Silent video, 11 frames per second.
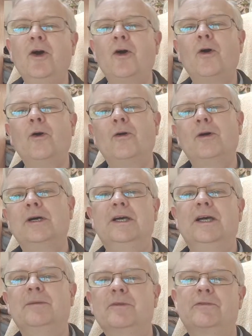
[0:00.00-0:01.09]
or
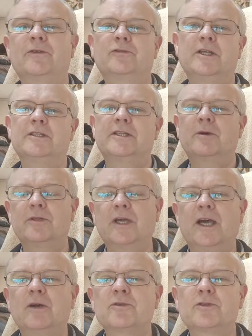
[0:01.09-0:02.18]
if you've rented out your
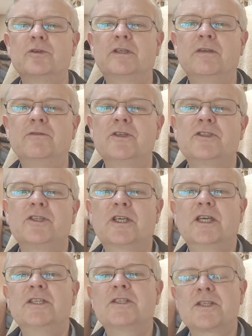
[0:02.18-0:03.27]
house, or you're giving it to your
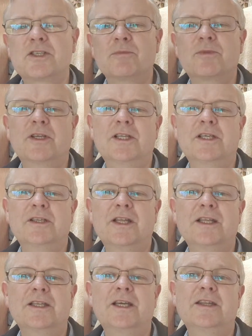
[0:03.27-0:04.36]
kids or something
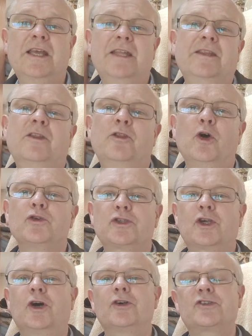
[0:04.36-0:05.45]
like that, then those
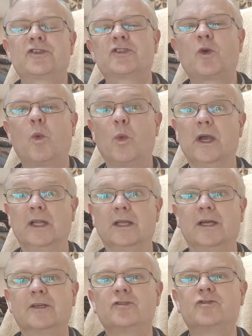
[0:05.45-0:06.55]
costs
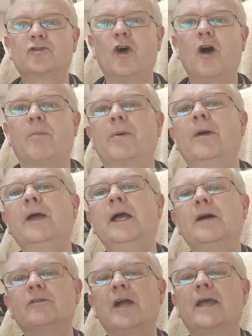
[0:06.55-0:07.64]
will drop.
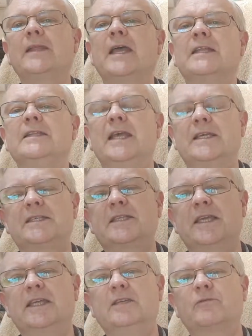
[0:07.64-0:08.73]
Right, next
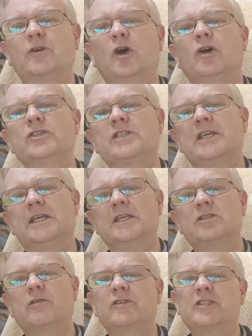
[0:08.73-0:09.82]
thing you've got
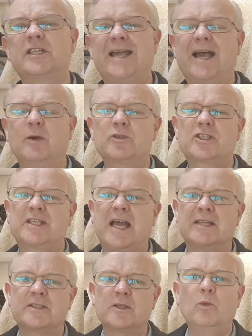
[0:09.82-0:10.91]
is, obviously your house
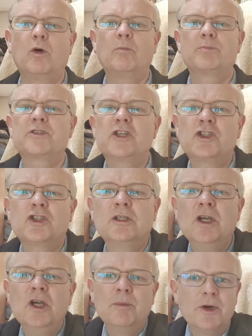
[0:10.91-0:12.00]
stands in one position,
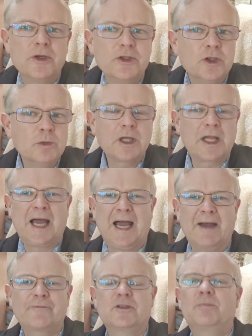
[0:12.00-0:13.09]
but you will
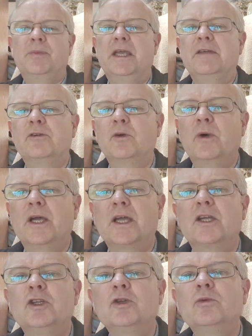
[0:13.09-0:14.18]
have to pay for where
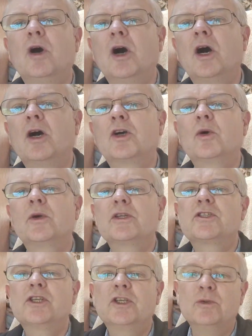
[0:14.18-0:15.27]
you are going
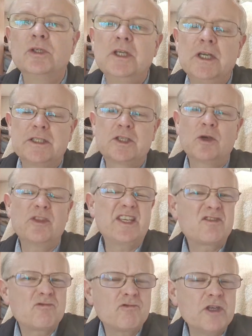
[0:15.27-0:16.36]
to. So
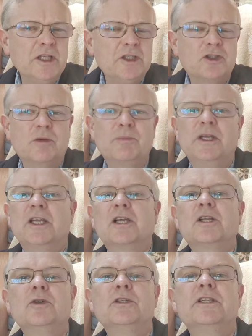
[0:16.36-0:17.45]
this really should be
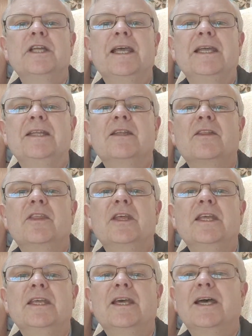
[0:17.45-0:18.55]
included in
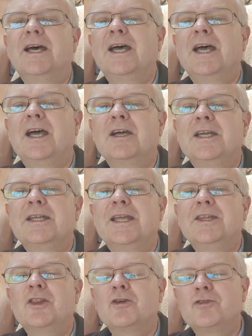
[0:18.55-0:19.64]
the
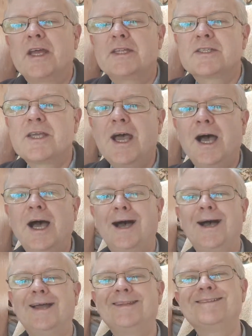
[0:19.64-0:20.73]
rent.
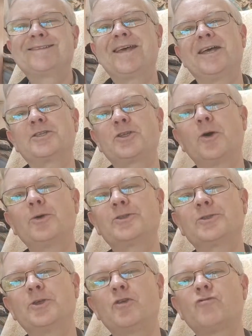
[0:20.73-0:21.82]
And so
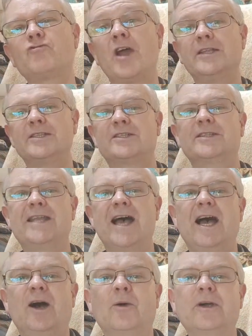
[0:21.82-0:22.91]
your rent
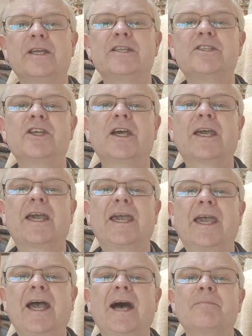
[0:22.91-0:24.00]
now is your
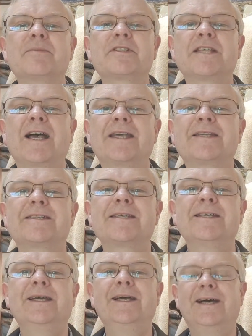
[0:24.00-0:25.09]
campsite
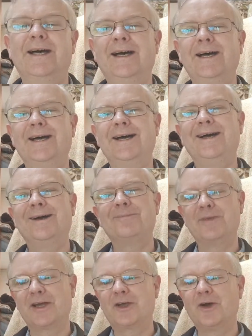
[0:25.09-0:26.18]

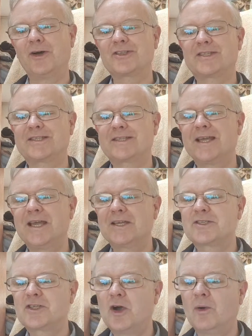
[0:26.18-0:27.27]
costs.
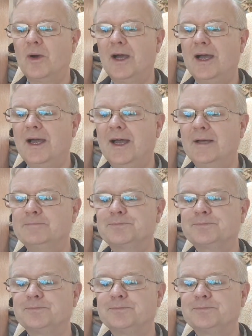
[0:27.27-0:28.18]
So how